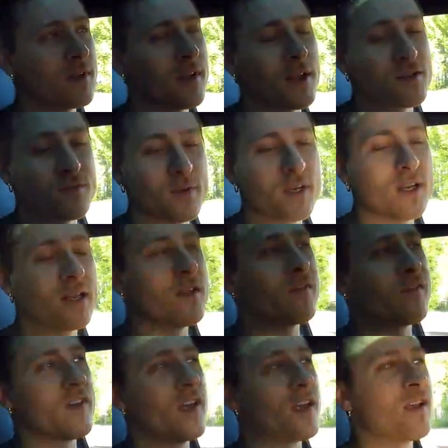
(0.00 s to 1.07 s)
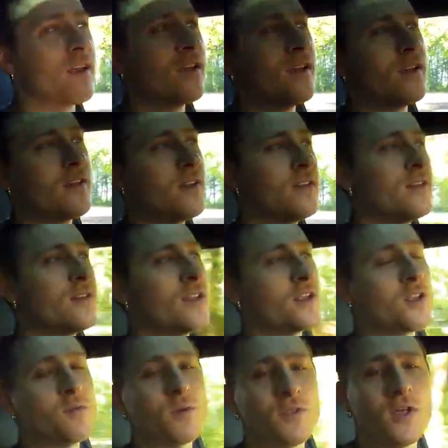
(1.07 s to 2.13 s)
That's really a thing
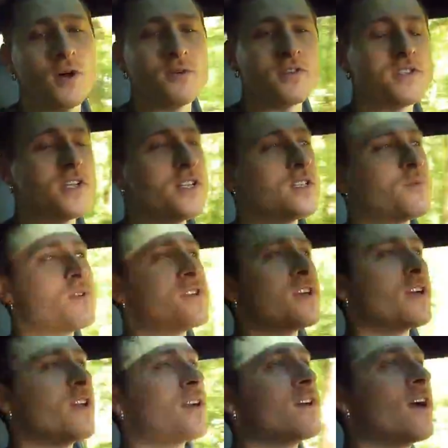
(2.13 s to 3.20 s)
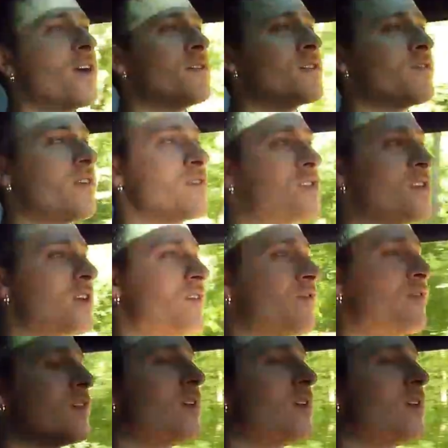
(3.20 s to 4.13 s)
that you will notice, that this particular car is very stiff.